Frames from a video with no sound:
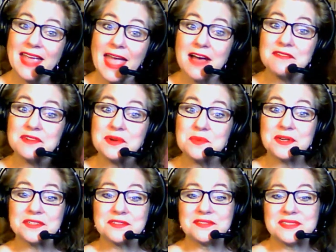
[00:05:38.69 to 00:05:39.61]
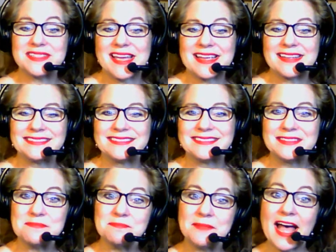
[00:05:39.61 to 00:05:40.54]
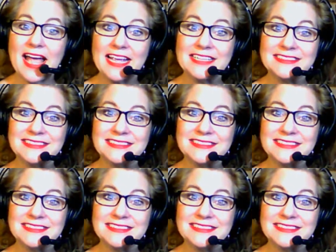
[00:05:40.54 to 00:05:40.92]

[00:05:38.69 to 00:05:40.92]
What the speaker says: Have a wonderful day. Bye.